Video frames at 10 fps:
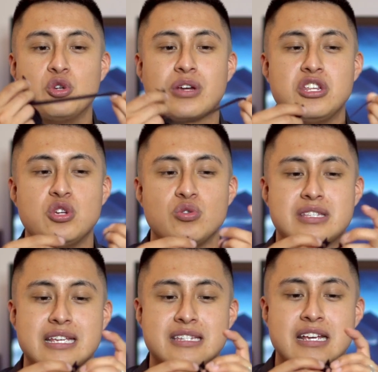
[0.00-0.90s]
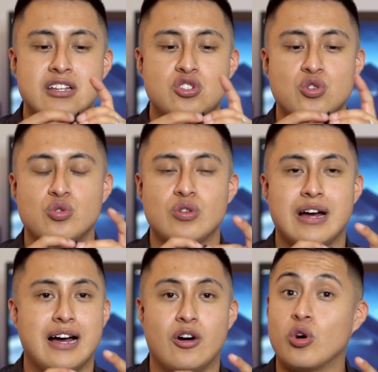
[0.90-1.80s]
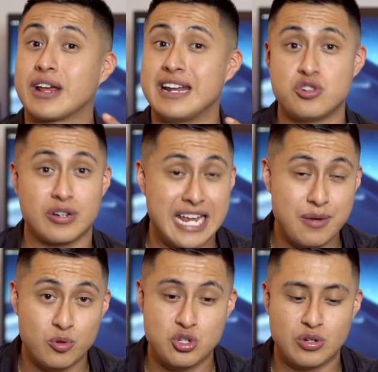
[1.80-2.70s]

You can use this to uh, organize your cables.